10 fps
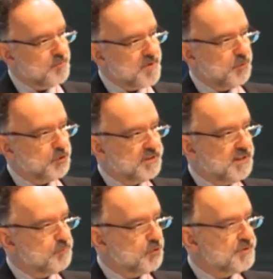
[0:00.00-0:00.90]
Remember the
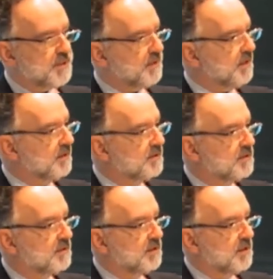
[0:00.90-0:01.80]
10%?
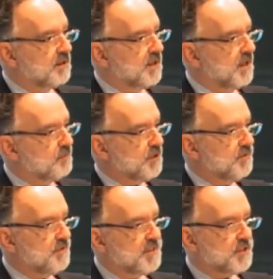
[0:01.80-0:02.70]
I'm
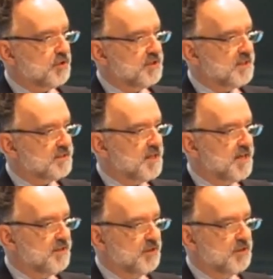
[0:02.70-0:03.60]
going to finish on that
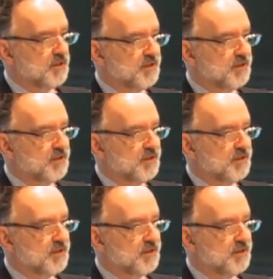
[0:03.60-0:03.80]
slide.